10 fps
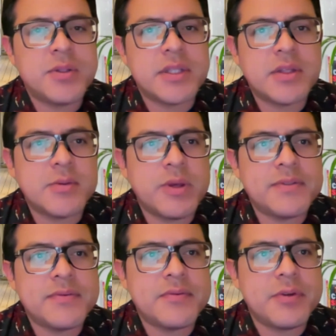because I know we have
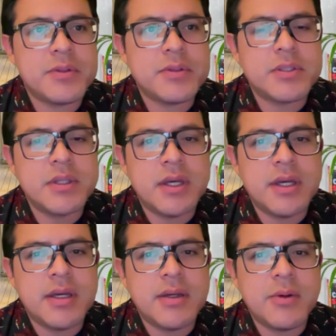some folks
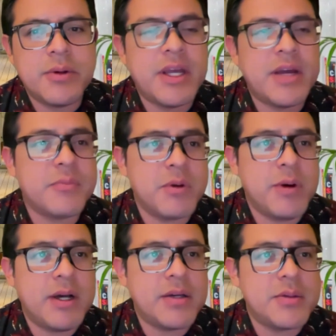who are not from
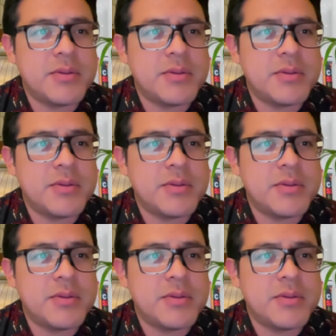Oahu.